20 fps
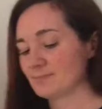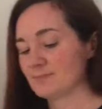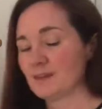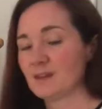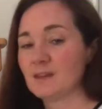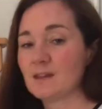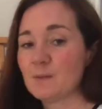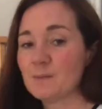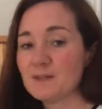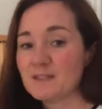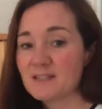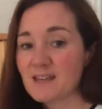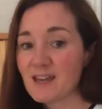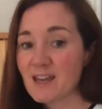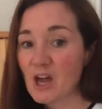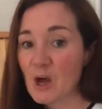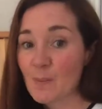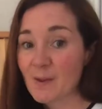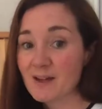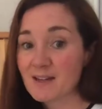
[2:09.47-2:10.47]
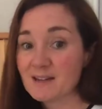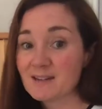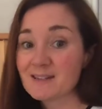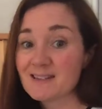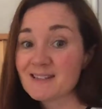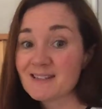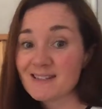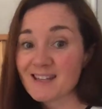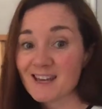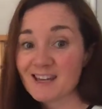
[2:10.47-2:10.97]
Let me take out my
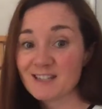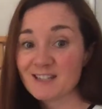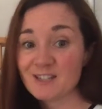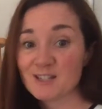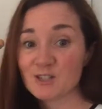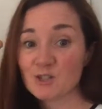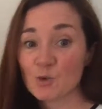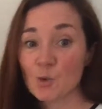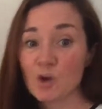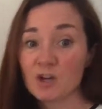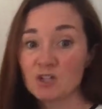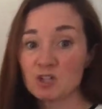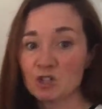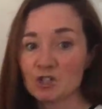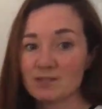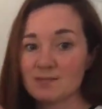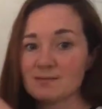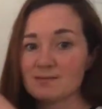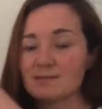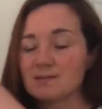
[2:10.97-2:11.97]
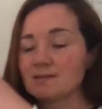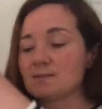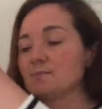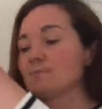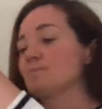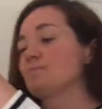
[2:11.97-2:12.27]
scientist questions.